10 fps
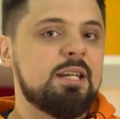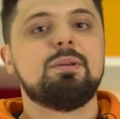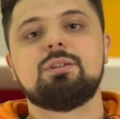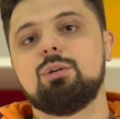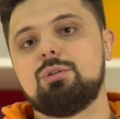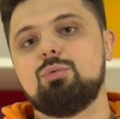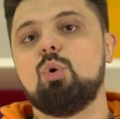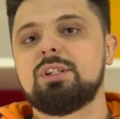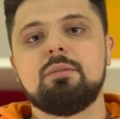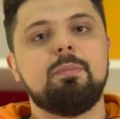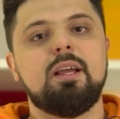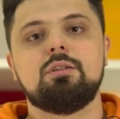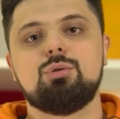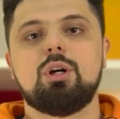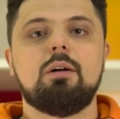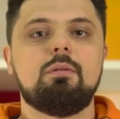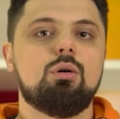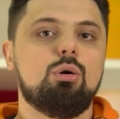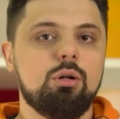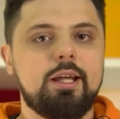episode wasn't meant to cover
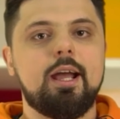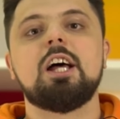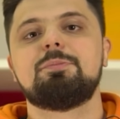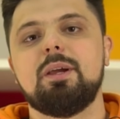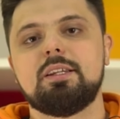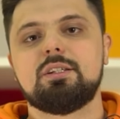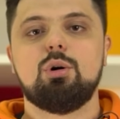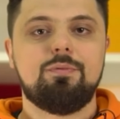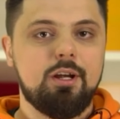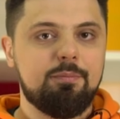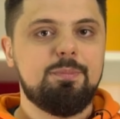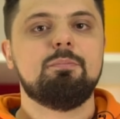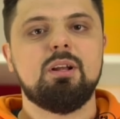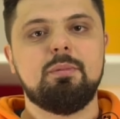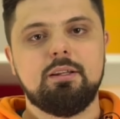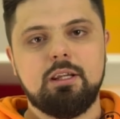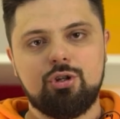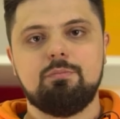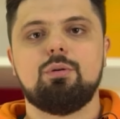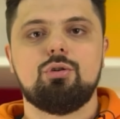all the aspects of ERP
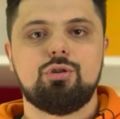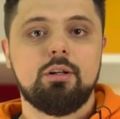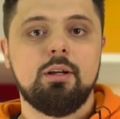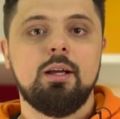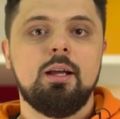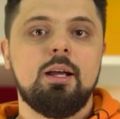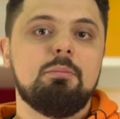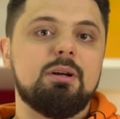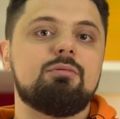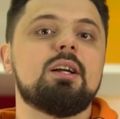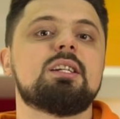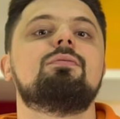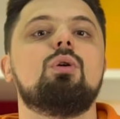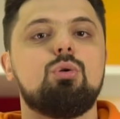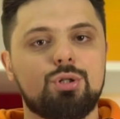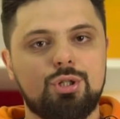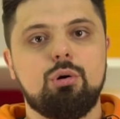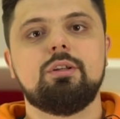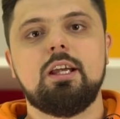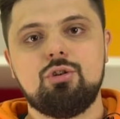implementation project, but rather focus your
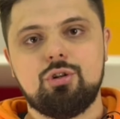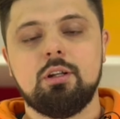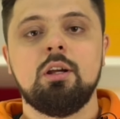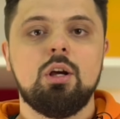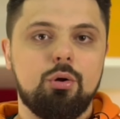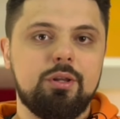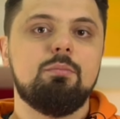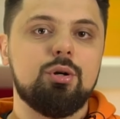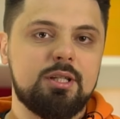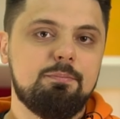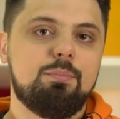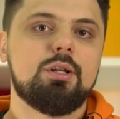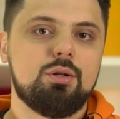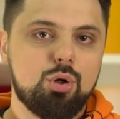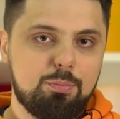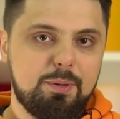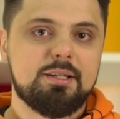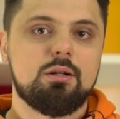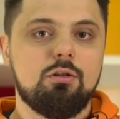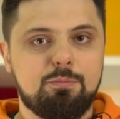attention on the most important
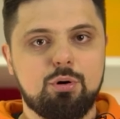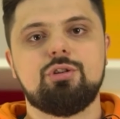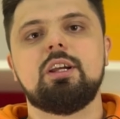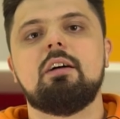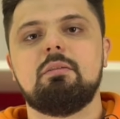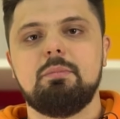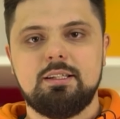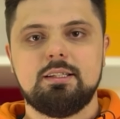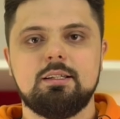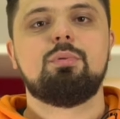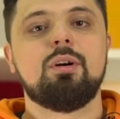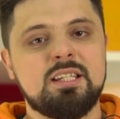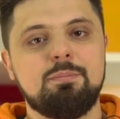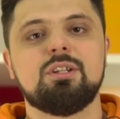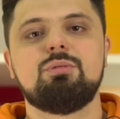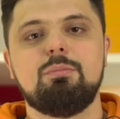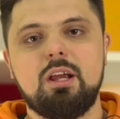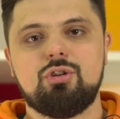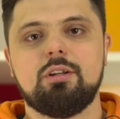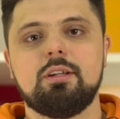topics of project governance. Principles we
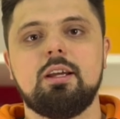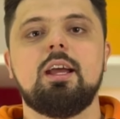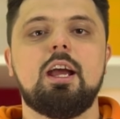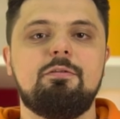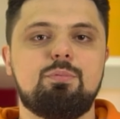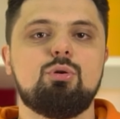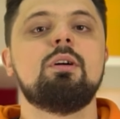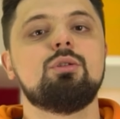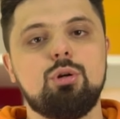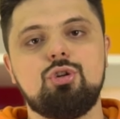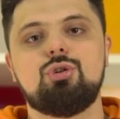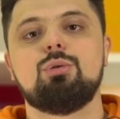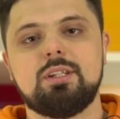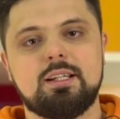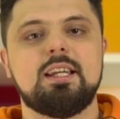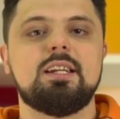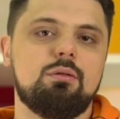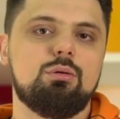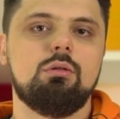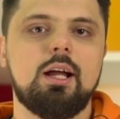mentioned have proven to ensure successful
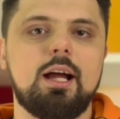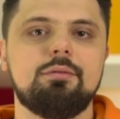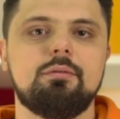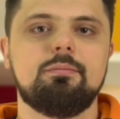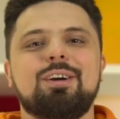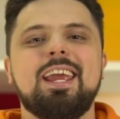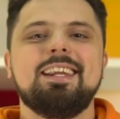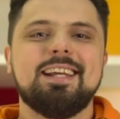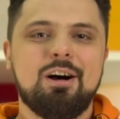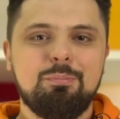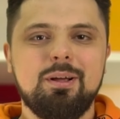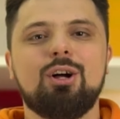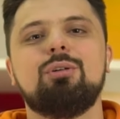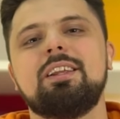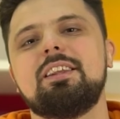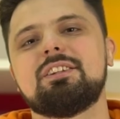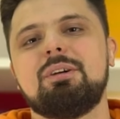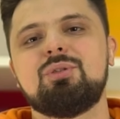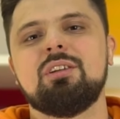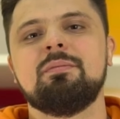go-live. Okay, down below in the
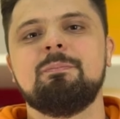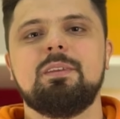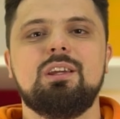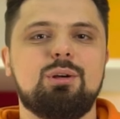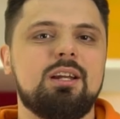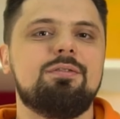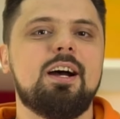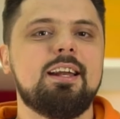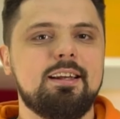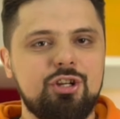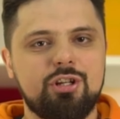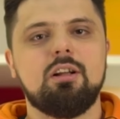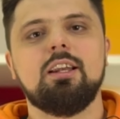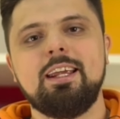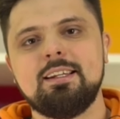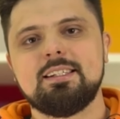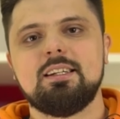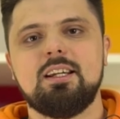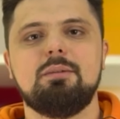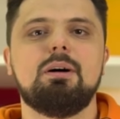description, you can find additional links
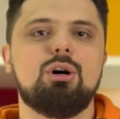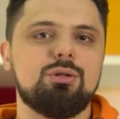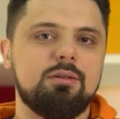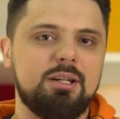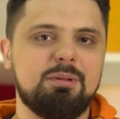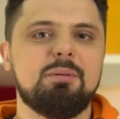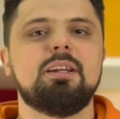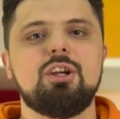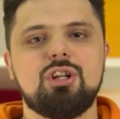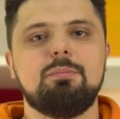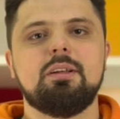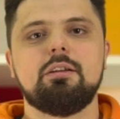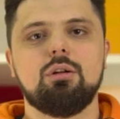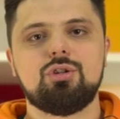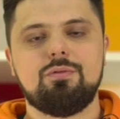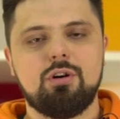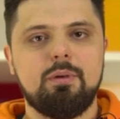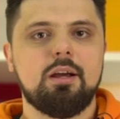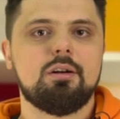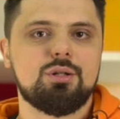about implementation methodology from
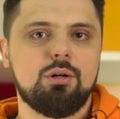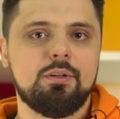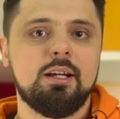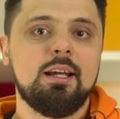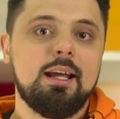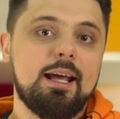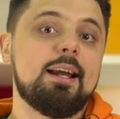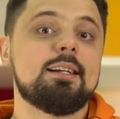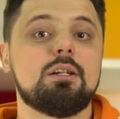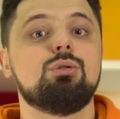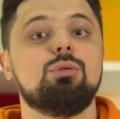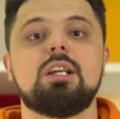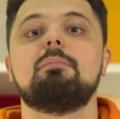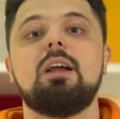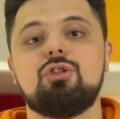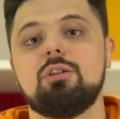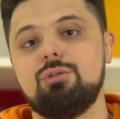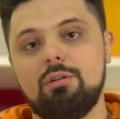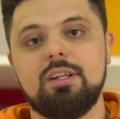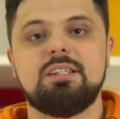Microsoft and other tools I mentioned
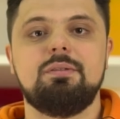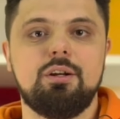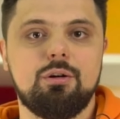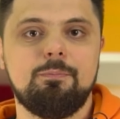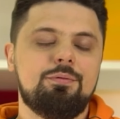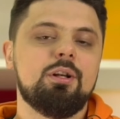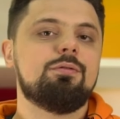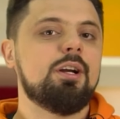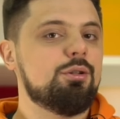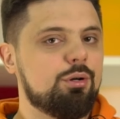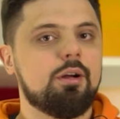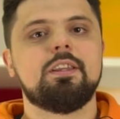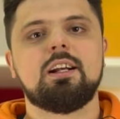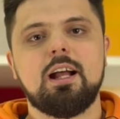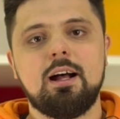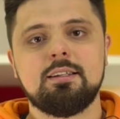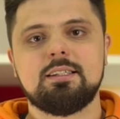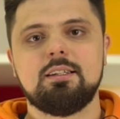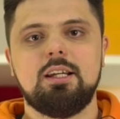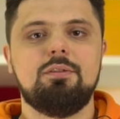during this video. Feel free to contact
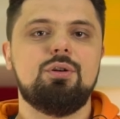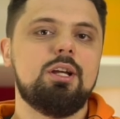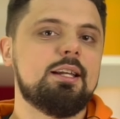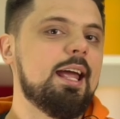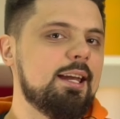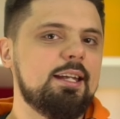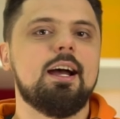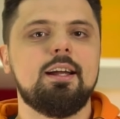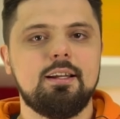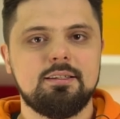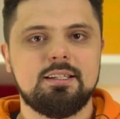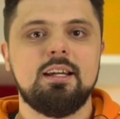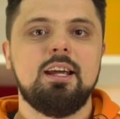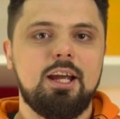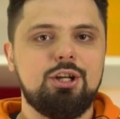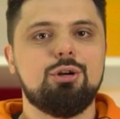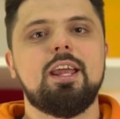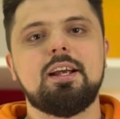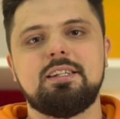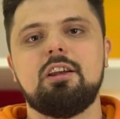us if you need any guidance in your
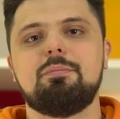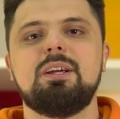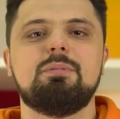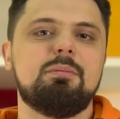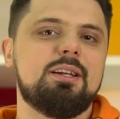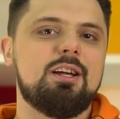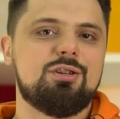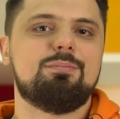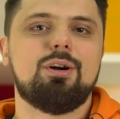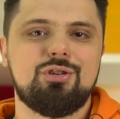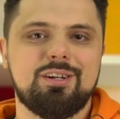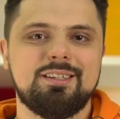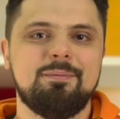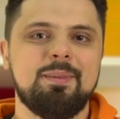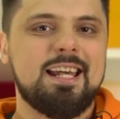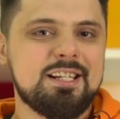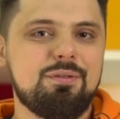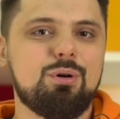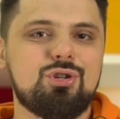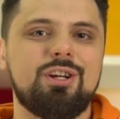next ERP implementation project. Thanks for
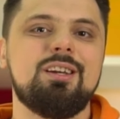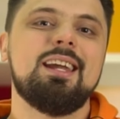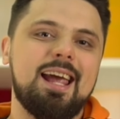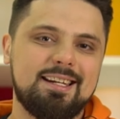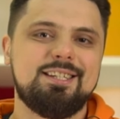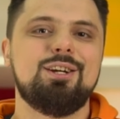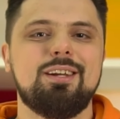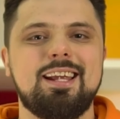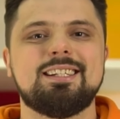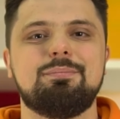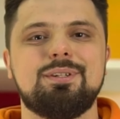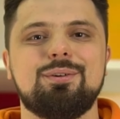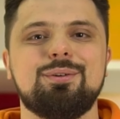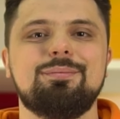watching and see you in the next episode.